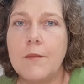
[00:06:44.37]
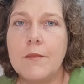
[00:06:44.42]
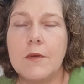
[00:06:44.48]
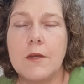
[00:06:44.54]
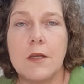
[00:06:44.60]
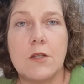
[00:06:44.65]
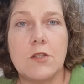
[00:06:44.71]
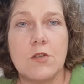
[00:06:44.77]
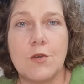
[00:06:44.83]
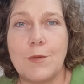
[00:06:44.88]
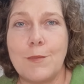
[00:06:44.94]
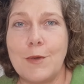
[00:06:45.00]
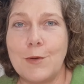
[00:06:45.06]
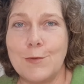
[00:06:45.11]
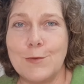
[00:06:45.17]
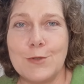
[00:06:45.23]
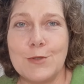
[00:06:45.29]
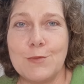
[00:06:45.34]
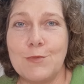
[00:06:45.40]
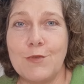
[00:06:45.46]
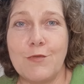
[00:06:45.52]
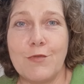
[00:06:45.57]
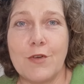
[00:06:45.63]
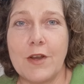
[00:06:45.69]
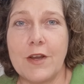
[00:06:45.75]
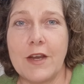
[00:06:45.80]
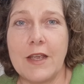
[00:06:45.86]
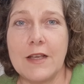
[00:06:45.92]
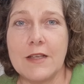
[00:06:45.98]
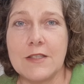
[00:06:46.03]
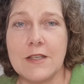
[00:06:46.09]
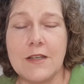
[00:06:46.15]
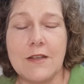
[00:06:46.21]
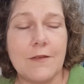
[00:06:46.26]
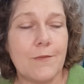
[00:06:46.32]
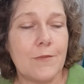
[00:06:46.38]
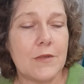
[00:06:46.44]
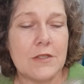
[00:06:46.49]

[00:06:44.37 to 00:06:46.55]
It's going to be awesome to fry eggs in,